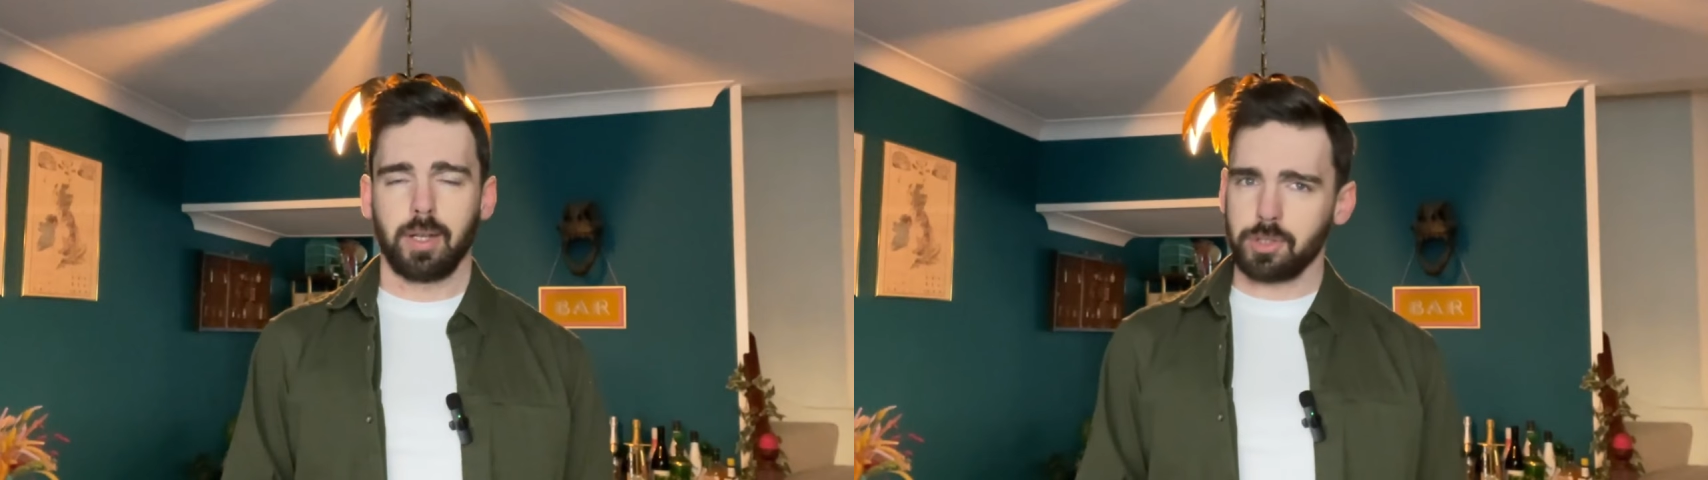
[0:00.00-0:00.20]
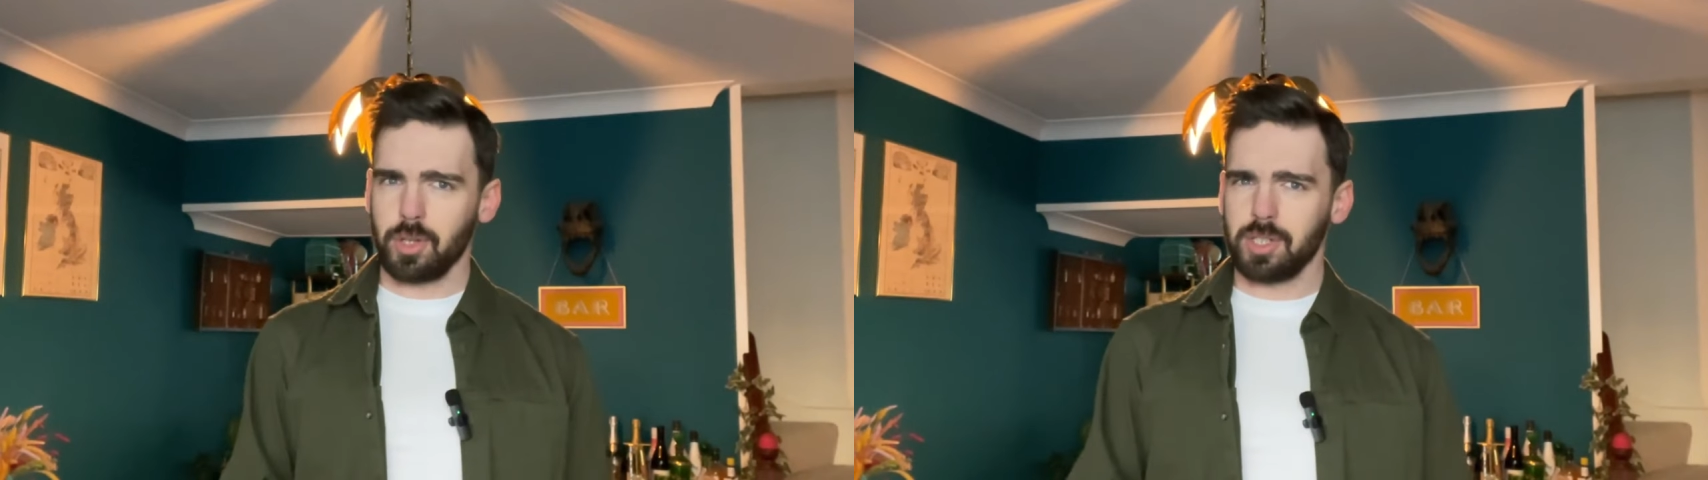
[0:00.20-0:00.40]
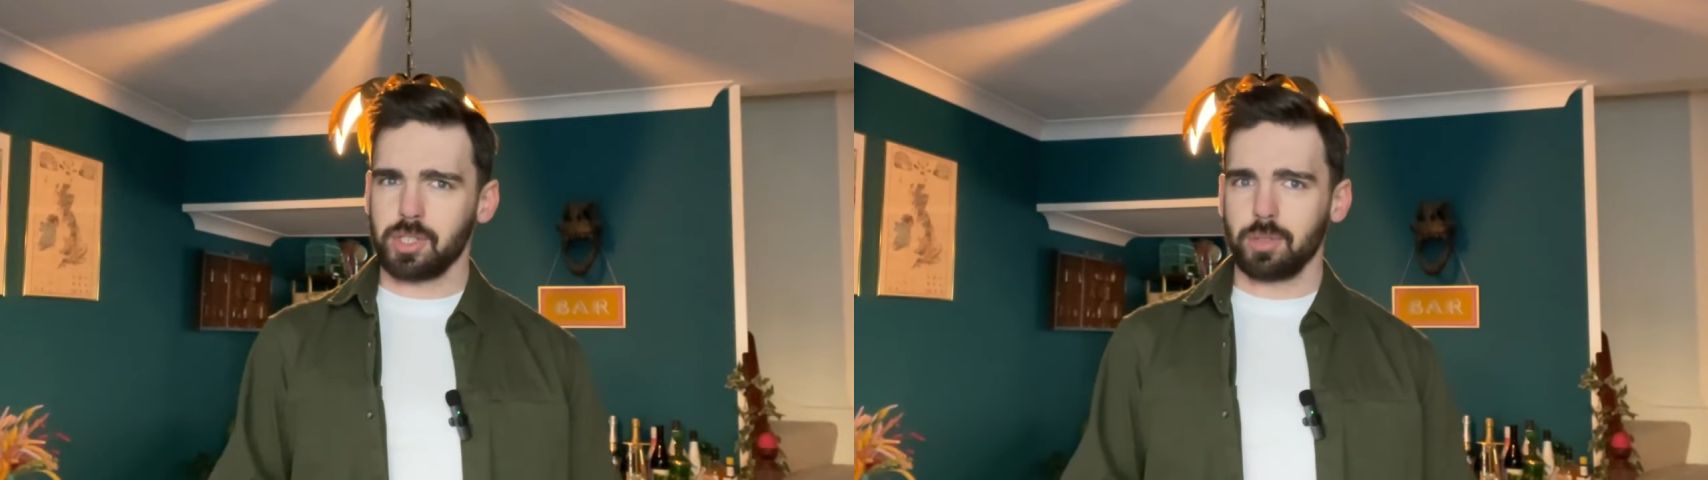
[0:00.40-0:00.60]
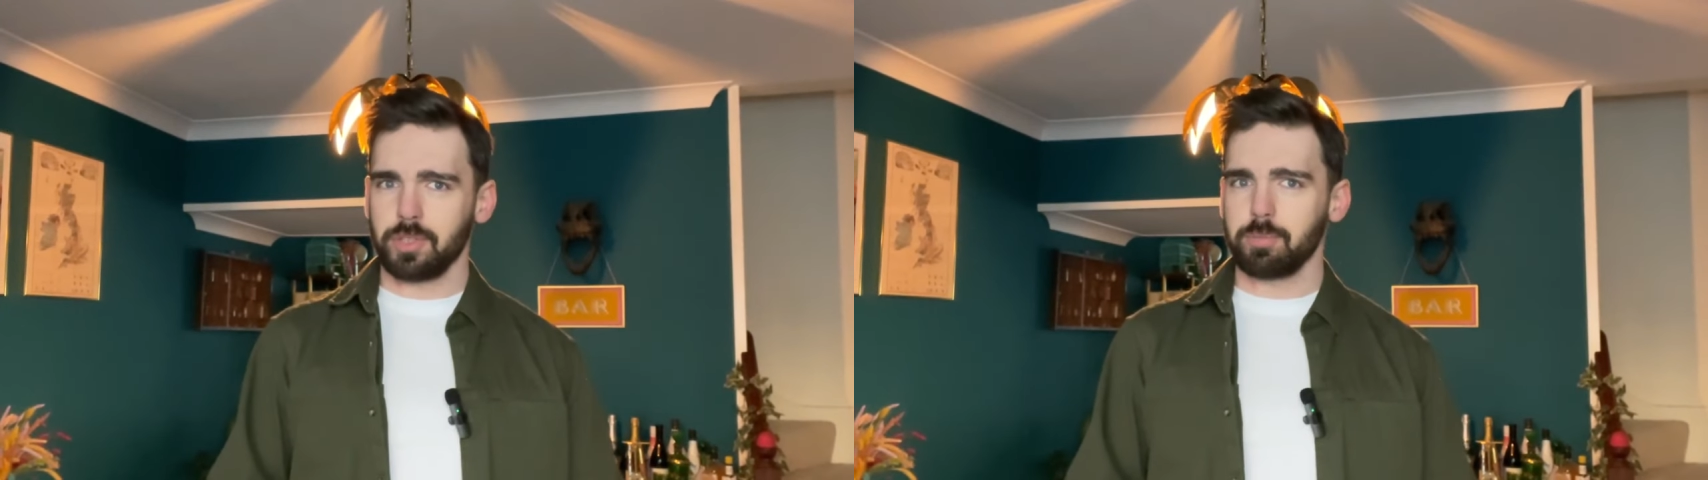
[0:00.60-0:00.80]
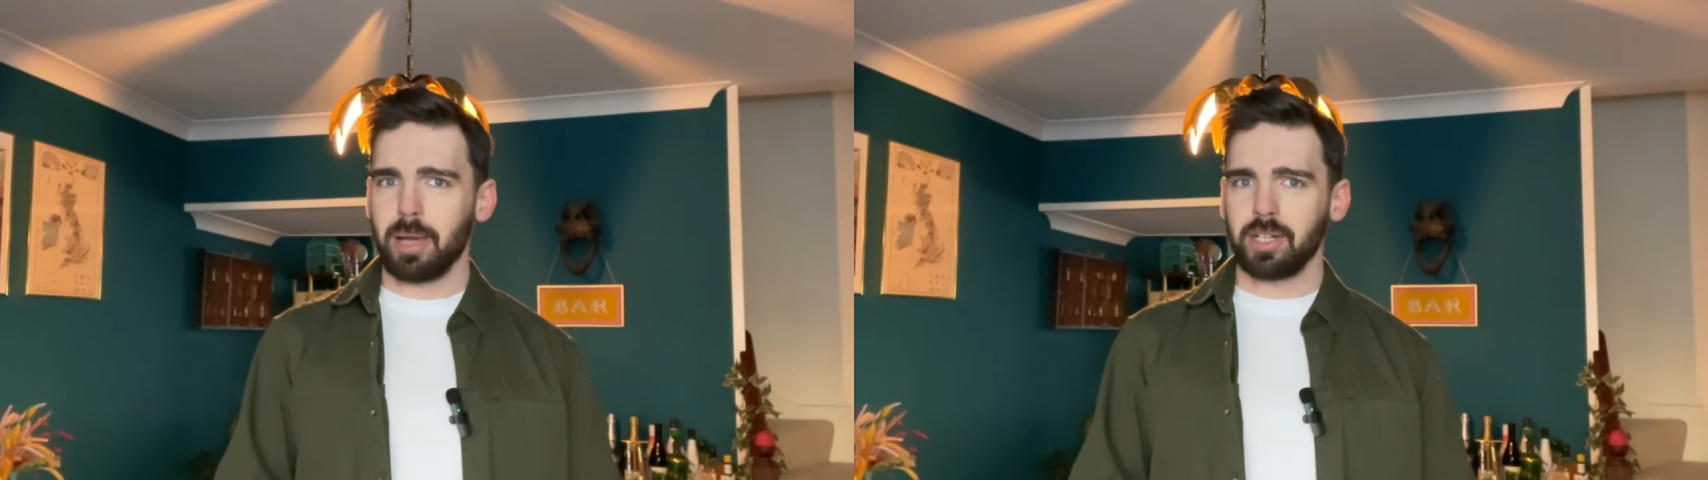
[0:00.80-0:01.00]
Now, sizes of
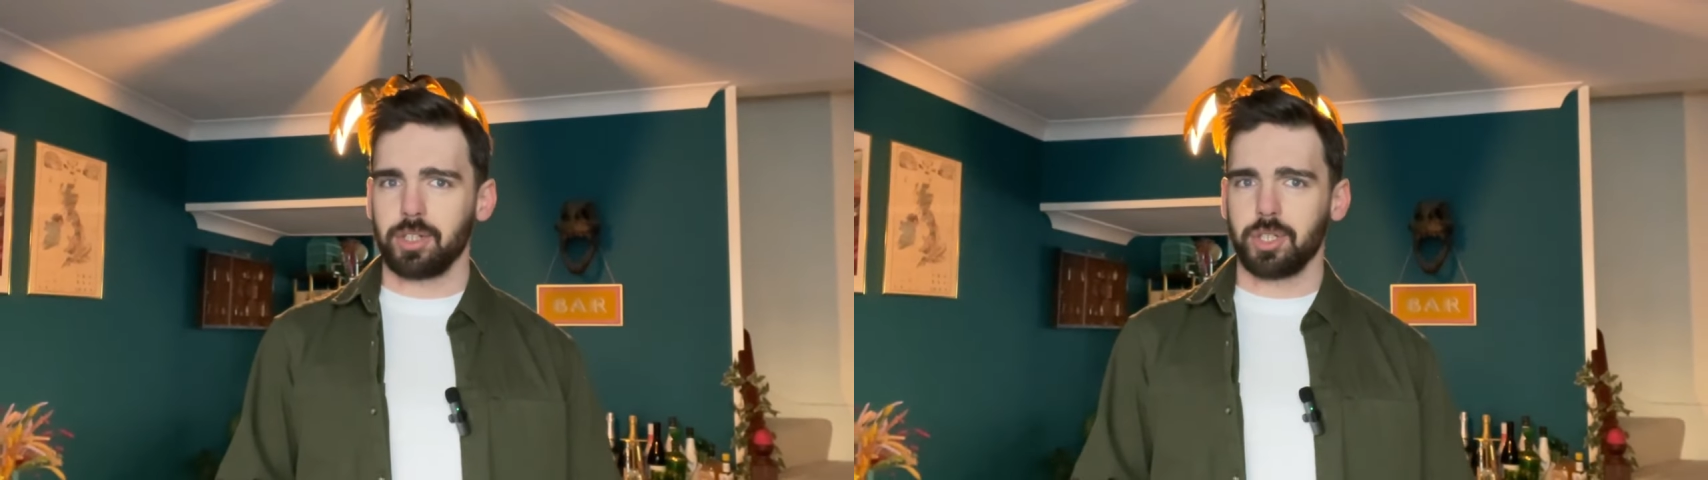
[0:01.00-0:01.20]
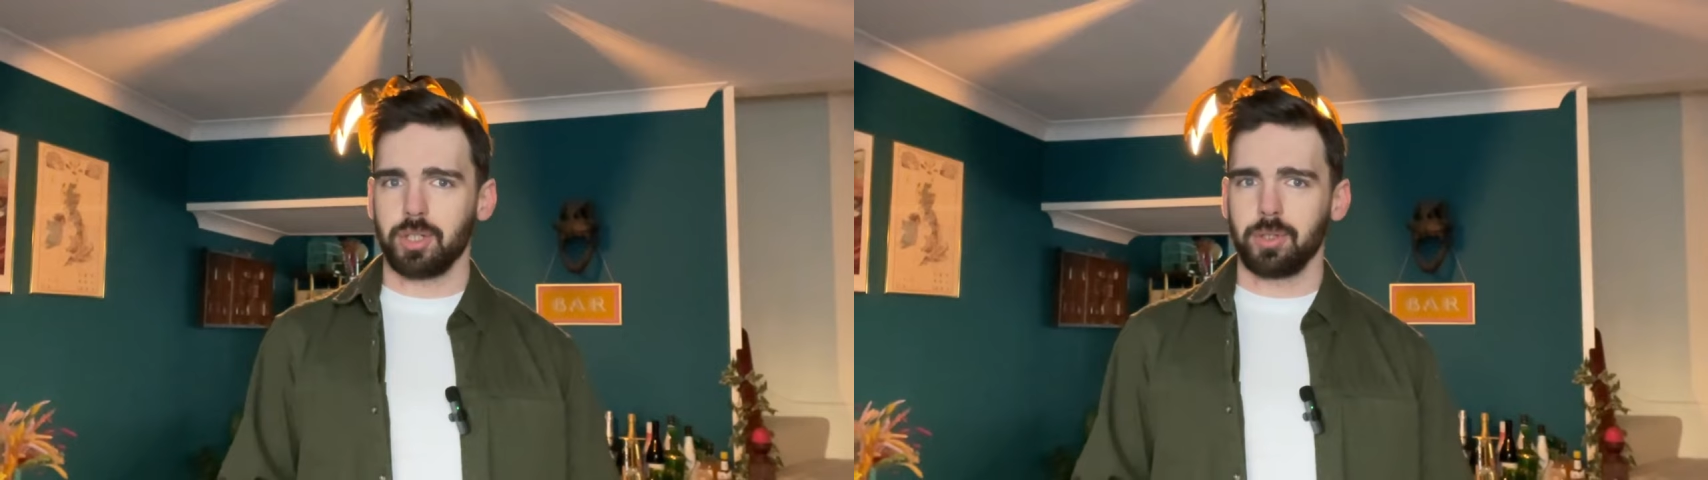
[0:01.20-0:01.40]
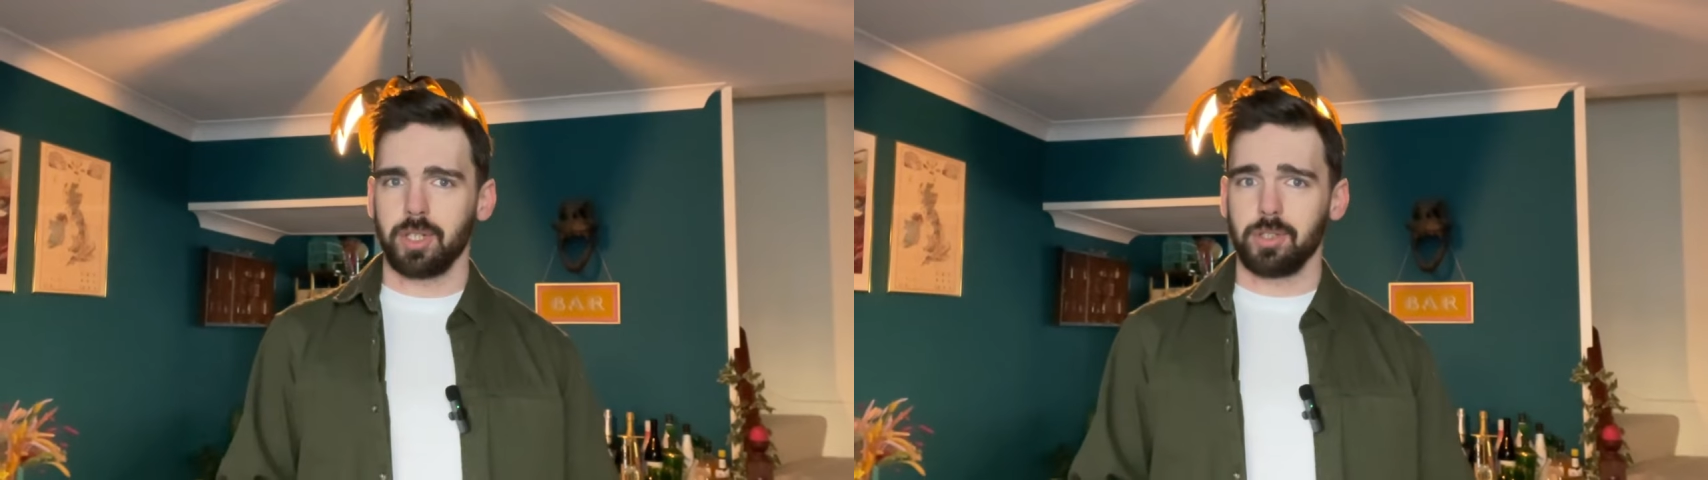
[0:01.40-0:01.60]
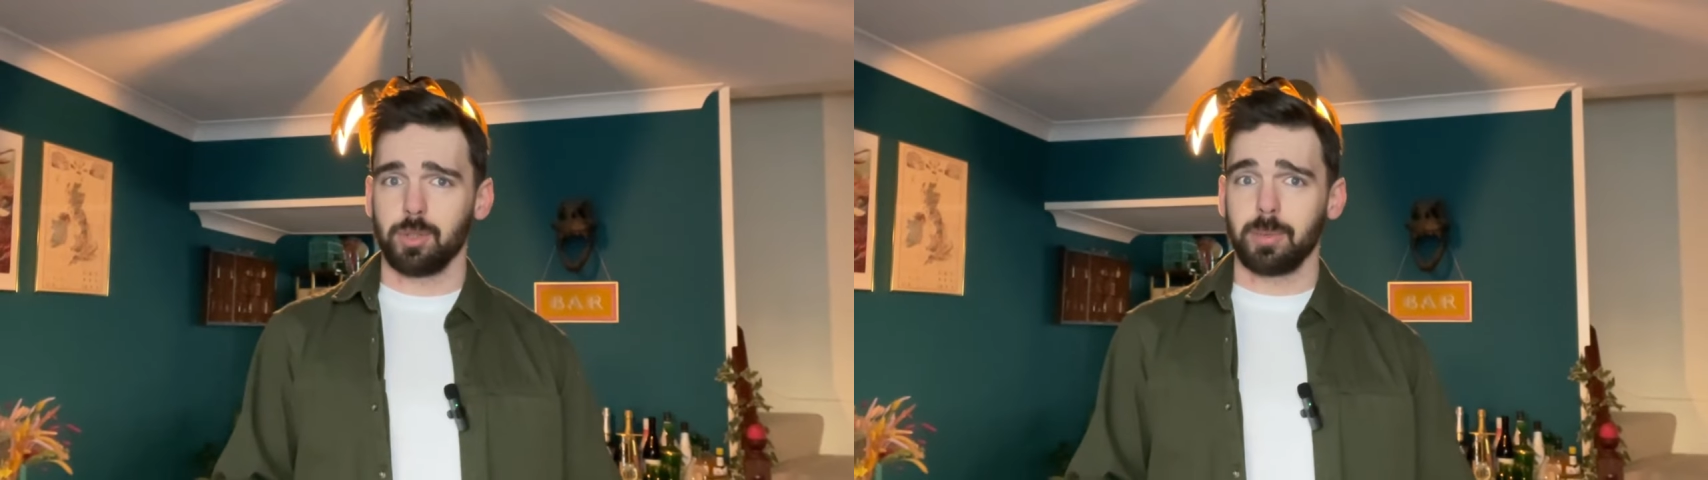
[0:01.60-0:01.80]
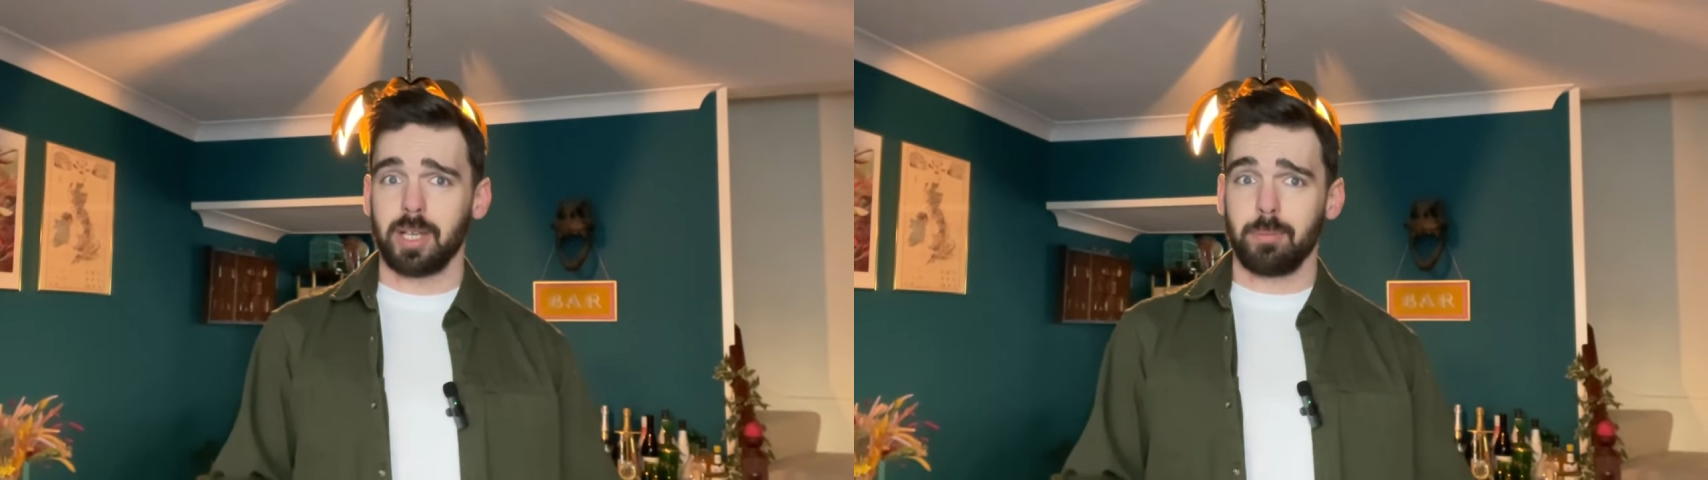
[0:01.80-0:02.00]
this magnitude is
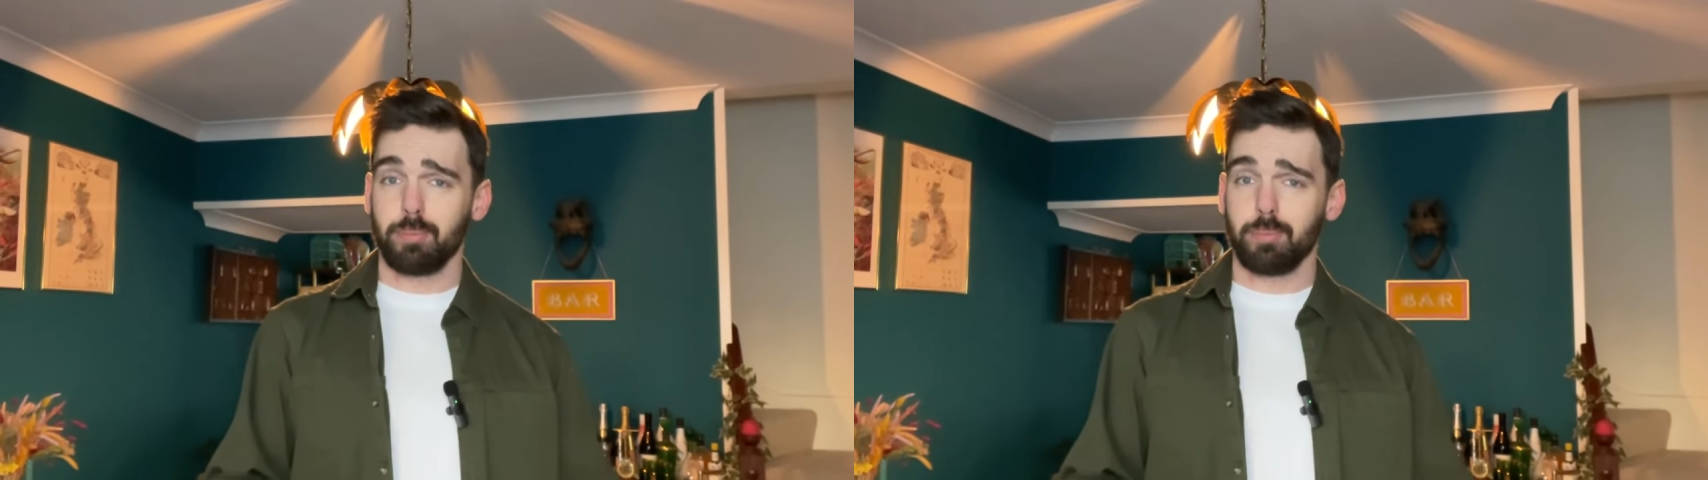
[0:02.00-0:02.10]
normally a